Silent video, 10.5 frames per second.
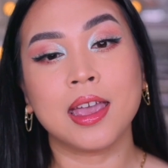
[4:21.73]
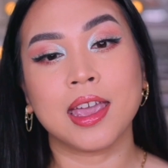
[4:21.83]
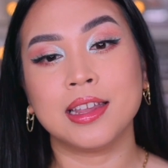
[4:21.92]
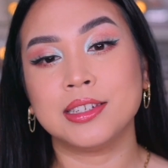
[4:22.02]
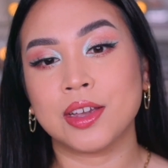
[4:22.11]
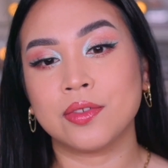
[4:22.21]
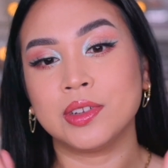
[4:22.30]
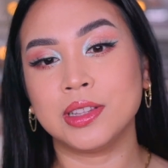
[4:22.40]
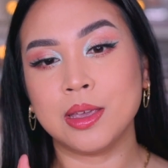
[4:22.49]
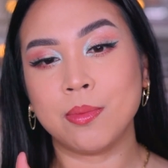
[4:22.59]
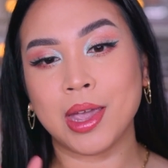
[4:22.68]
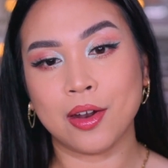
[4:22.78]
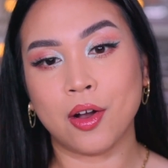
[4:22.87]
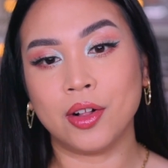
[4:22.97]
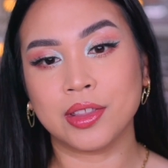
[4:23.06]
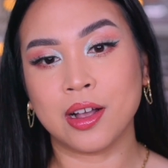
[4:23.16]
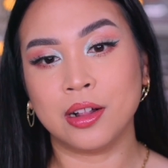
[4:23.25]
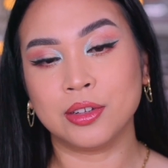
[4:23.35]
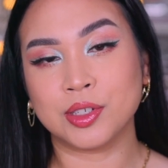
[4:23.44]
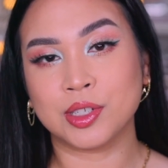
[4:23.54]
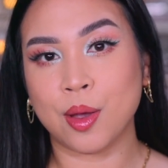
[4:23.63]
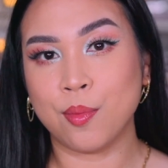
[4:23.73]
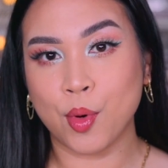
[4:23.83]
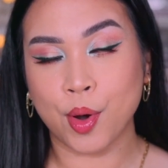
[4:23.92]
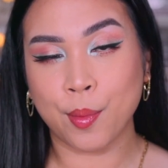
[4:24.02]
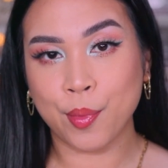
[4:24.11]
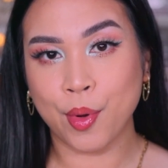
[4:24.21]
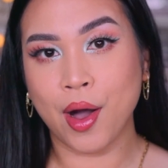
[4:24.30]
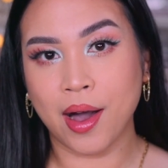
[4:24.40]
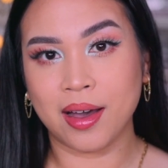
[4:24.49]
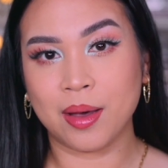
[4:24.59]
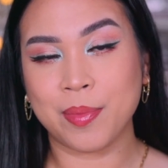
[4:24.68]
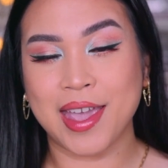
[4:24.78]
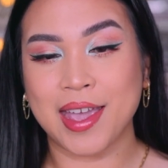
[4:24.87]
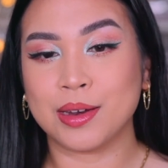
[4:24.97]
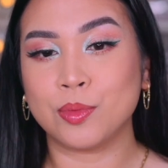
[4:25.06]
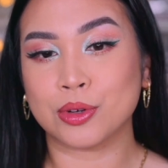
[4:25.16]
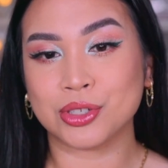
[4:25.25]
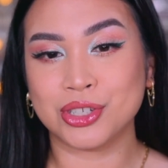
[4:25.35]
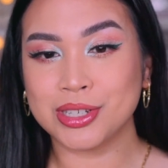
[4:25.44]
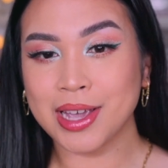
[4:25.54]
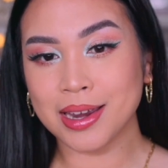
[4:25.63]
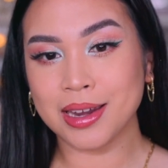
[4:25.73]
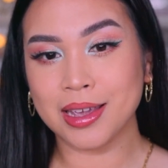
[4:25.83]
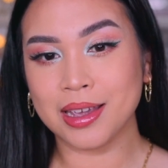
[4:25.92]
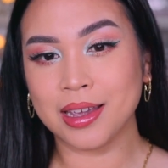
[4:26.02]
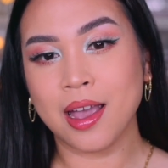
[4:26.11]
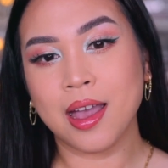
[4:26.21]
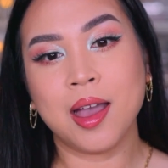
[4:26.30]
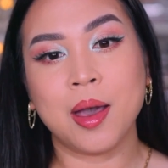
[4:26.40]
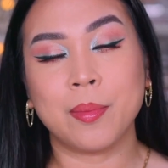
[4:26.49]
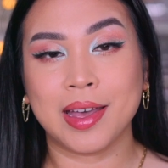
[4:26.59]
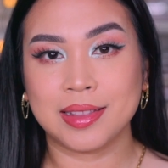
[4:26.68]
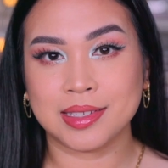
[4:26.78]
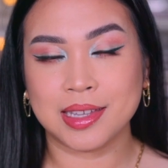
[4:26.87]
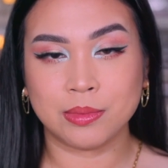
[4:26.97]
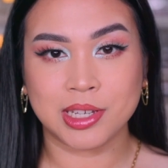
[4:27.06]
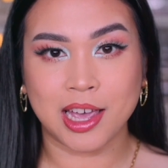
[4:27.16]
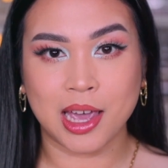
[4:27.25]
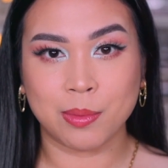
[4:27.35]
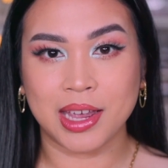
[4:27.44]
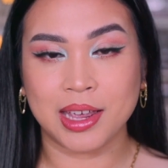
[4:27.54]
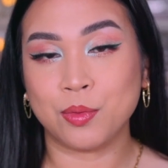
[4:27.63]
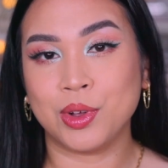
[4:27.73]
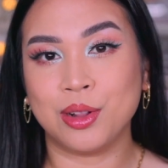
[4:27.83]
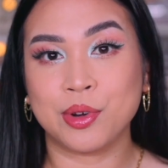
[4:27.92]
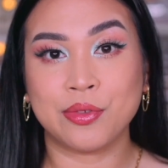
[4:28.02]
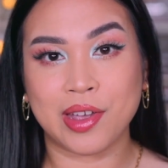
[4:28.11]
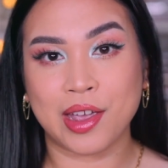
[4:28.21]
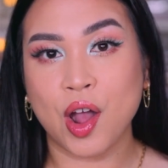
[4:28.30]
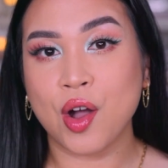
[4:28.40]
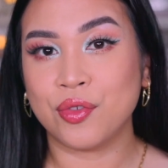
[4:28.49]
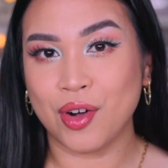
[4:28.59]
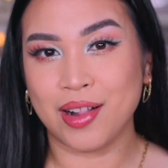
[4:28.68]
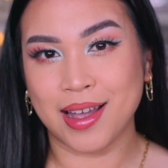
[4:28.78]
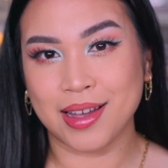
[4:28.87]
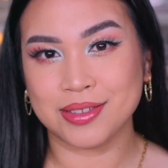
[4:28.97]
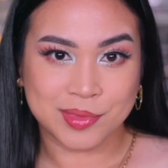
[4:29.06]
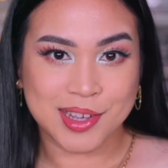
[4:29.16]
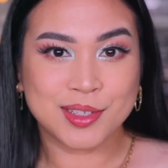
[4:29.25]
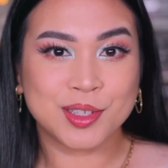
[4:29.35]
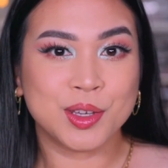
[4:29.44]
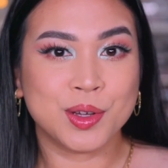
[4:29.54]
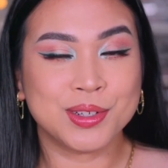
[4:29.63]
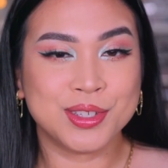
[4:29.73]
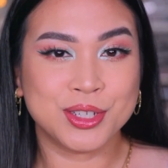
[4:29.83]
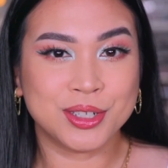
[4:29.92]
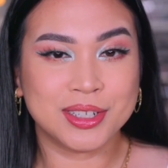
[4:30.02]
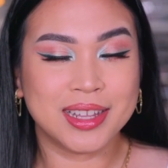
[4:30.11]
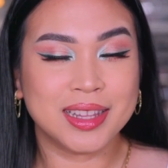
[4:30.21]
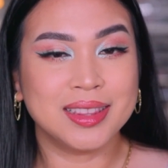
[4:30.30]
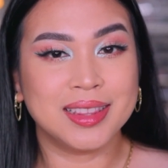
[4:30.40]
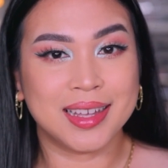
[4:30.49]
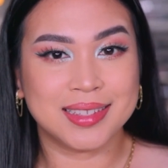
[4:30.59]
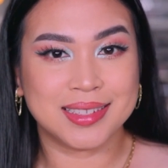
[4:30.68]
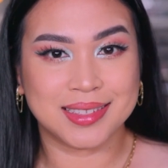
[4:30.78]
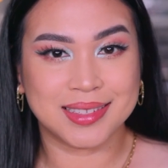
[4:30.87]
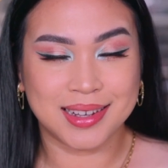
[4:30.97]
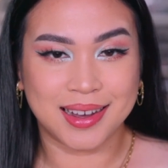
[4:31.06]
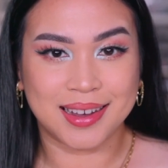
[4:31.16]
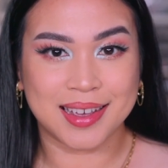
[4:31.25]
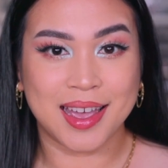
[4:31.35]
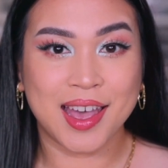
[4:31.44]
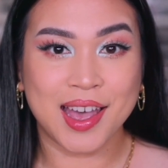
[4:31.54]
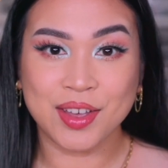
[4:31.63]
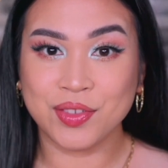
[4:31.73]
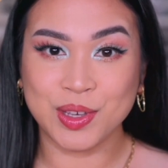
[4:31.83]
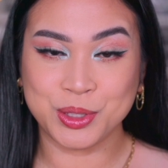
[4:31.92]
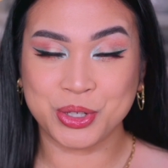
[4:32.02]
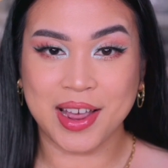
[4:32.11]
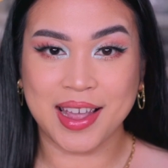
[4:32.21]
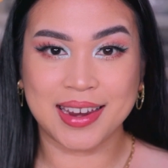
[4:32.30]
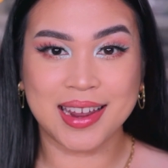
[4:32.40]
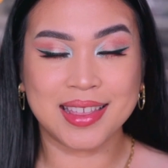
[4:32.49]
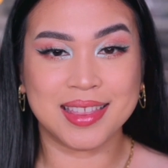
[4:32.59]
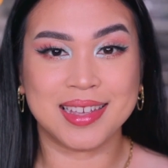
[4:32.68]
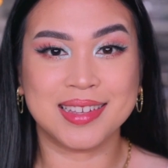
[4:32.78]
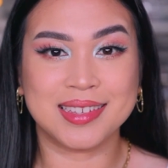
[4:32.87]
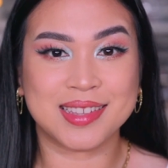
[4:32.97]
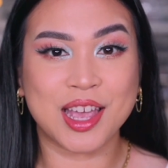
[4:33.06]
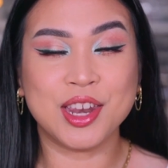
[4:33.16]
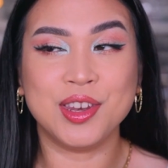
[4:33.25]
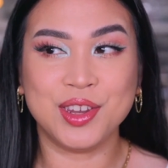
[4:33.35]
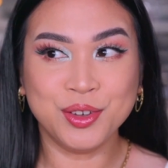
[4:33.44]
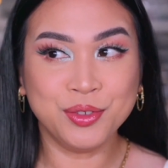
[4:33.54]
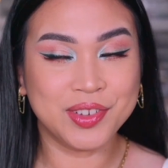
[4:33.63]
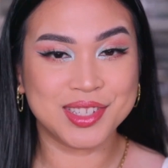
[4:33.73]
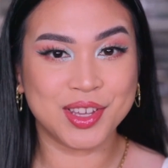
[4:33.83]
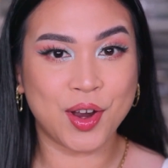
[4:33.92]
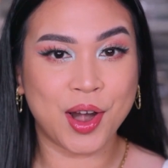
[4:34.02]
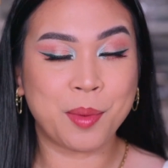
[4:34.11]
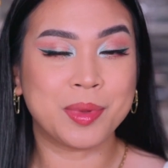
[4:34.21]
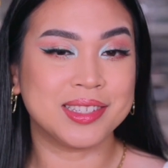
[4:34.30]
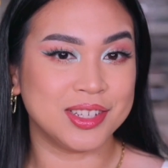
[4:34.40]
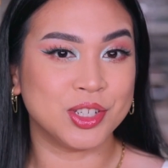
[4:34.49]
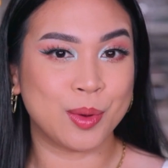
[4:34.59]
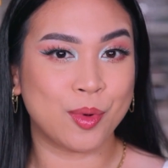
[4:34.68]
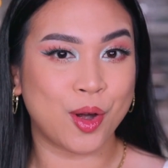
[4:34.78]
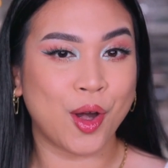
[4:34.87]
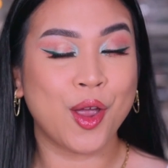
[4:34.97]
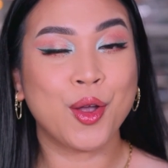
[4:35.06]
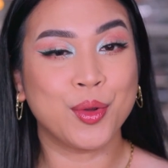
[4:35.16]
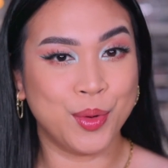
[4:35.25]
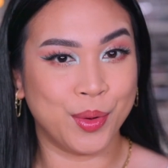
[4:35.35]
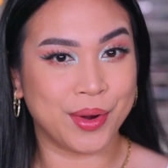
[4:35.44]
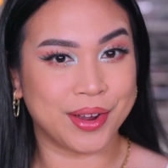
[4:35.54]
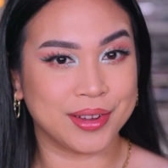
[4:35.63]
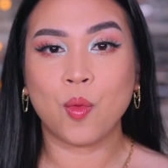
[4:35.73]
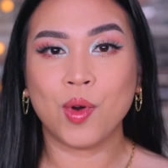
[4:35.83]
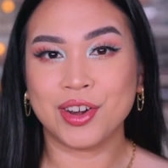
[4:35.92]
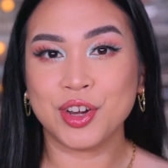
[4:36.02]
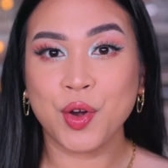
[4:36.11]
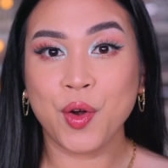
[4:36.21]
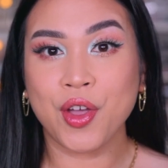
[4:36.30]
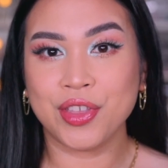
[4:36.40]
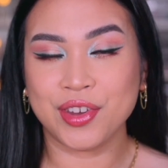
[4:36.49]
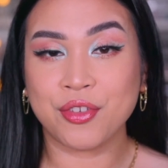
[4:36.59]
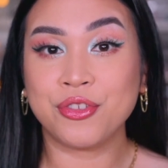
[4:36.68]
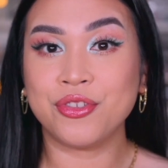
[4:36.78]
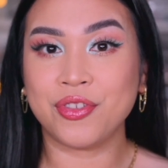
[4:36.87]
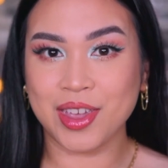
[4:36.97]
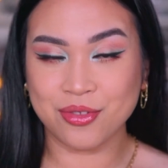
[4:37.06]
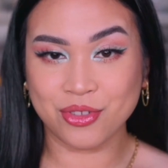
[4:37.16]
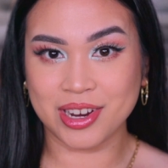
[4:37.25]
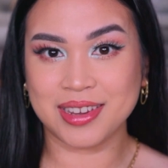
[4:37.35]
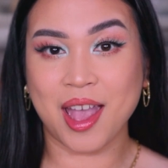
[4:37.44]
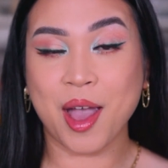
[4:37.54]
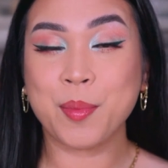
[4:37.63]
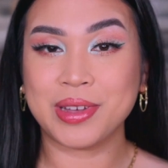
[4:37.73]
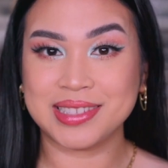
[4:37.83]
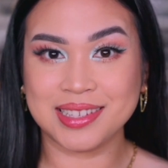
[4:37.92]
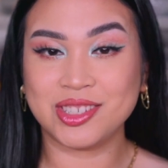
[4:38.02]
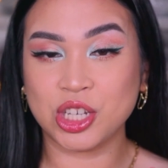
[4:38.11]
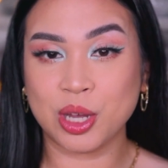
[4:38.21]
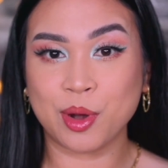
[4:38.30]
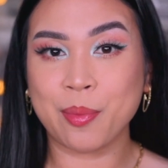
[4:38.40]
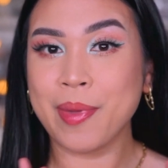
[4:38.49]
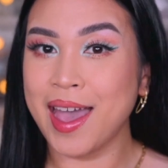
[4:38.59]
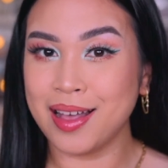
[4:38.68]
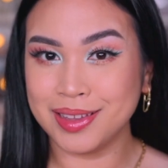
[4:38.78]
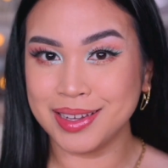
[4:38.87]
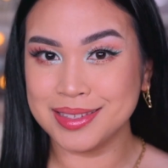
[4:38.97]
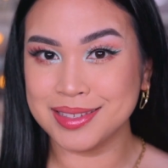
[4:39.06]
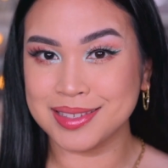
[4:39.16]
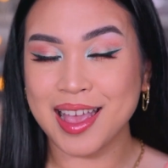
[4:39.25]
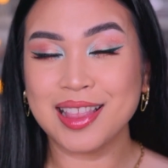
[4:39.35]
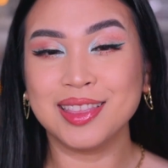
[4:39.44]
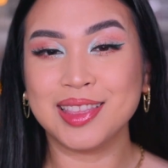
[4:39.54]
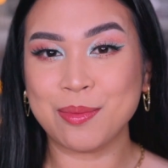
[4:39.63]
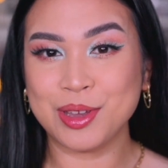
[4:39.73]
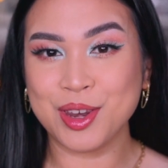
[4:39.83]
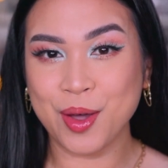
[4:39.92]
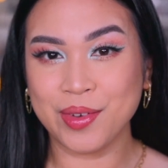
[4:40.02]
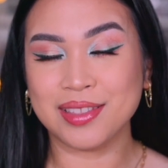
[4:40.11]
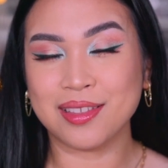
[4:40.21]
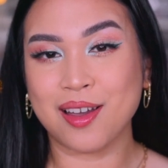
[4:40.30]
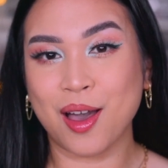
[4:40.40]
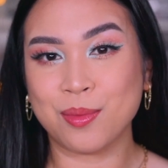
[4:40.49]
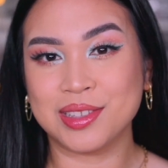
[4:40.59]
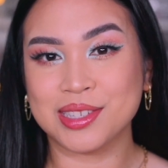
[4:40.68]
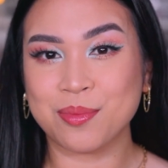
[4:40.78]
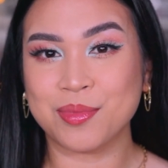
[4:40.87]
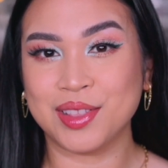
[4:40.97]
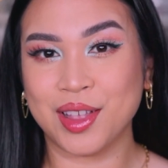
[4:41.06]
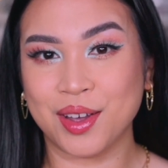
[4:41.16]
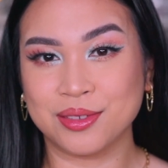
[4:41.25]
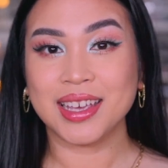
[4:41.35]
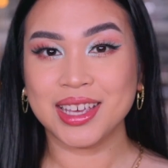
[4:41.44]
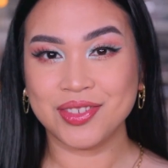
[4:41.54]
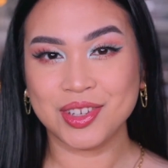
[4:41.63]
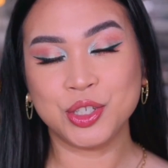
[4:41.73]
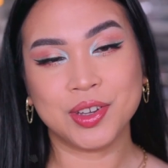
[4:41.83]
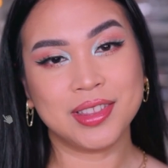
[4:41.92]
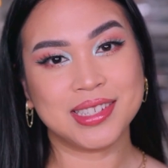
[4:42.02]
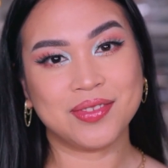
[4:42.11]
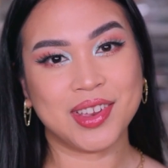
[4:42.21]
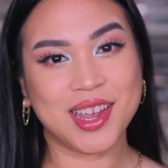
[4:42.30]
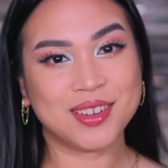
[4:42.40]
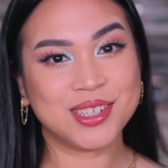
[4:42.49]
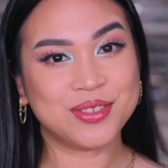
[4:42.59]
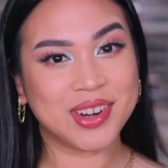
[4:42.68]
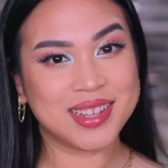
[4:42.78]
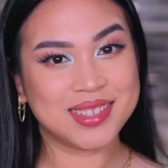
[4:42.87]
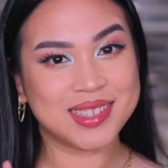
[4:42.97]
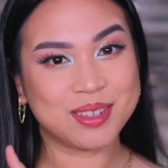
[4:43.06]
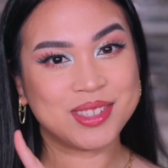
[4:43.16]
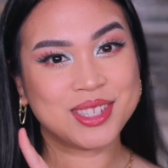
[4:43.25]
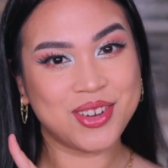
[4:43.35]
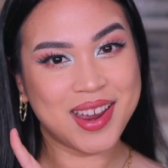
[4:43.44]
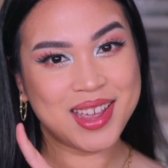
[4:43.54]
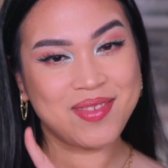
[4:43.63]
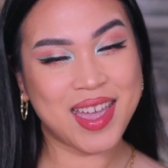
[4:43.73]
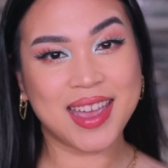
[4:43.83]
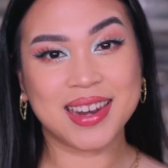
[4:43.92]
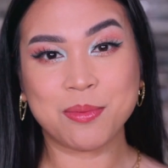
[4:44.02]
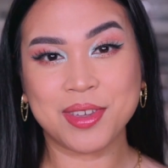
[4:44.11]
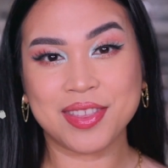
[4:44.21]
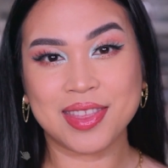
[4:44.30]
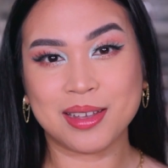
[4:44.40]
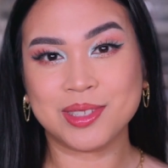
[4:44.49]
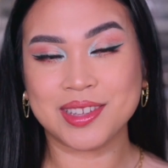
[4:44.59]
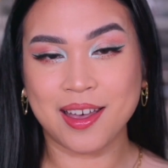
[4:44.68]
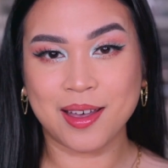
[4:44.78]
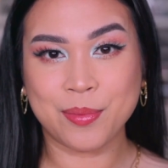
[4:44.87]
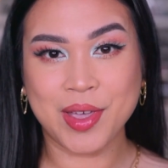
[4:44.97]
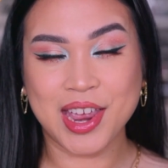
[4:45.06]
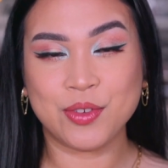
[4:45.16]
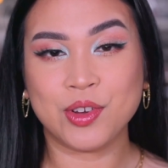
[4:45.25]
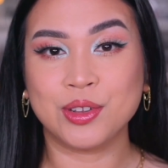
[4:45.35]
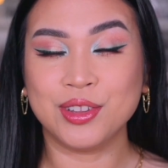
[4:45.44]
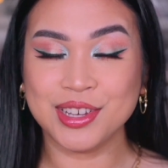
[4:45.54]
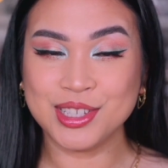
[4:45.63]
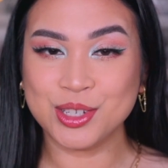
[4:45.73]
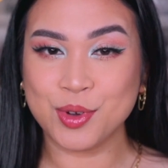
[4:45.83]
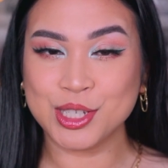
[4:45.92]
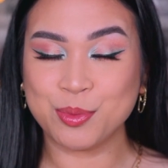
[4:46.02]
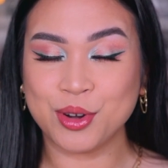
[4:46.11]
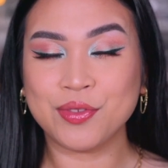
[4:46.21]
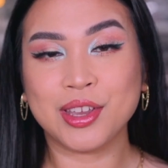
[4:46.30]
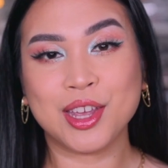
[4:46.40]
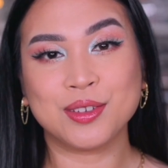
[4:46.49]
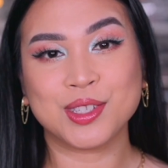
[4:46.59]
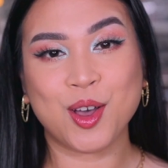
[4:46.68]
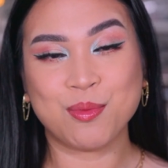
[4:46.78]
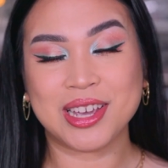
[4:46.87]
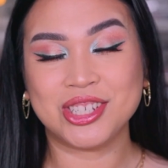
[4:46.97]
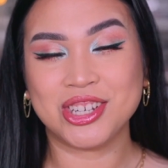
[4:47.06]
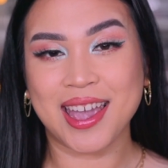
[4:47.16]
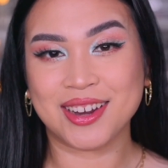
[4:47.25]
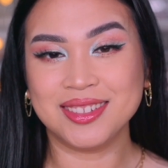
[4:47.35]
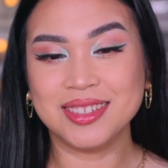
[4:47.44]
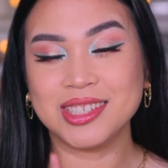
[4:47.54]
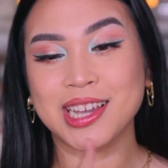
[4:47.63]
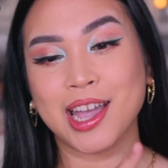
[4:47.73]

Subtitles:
It definitely made all the colors more pop and more shiny, but at the same time it will prevent fallout. It's your turn, let's talk. Have you tried this new Viseart Petite Shimmer Koi? What are your other favorite Petite Shimmer palettes? Let me know in the comments below. If you enjoyed this video, don't forget to subscribe and give me a thumbs up. And if you're looking to watch more videos on my channel, check